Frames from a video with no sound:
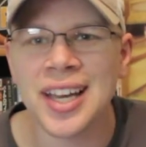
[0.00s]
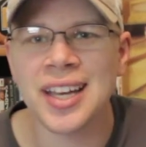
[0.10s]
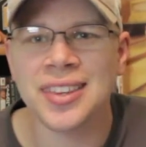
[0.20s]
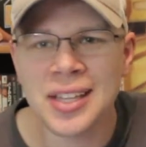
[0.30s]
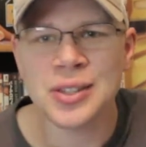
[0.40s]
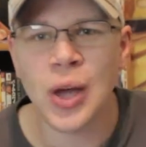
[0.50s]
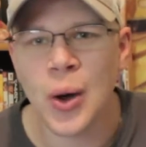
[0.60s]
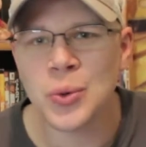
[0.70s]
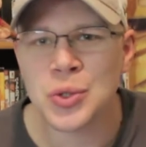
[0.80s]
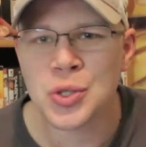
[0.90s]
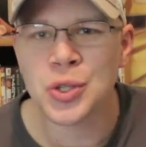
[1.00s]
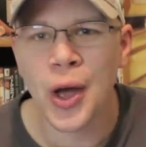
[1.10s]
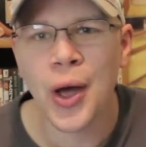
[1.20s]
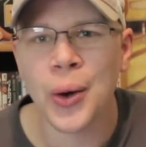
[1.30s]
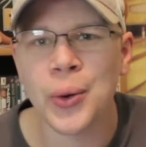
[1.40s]
and they don't
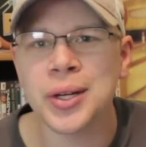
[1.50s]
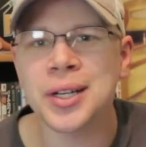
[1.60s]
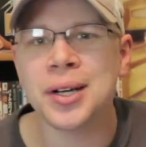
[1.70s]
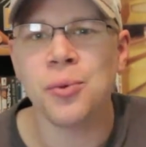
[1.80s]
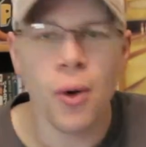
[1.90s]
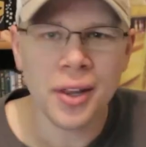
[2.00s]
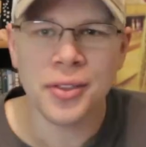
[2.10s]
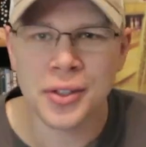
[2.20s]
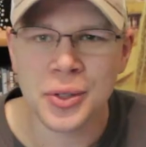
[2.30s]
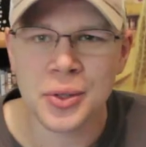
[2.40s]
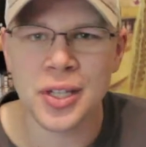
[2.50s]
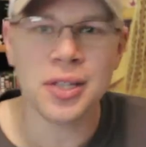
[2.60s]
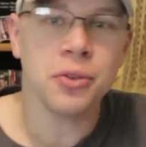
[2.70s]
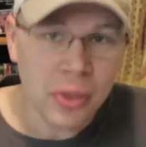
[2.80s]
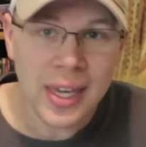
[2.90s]
show one of the dudes
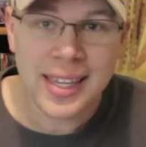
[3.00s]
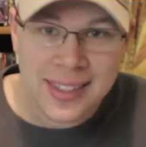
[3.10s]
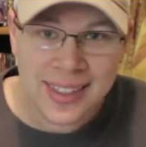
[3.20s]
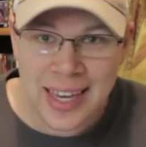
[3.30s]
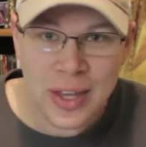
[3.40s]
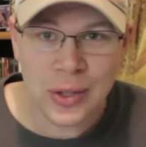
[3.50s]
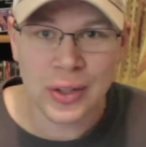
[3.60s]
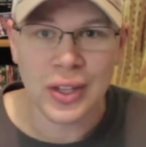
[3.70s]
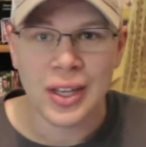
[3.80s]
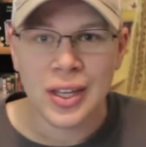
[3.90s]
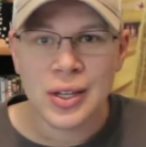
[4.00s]
that you think is killed.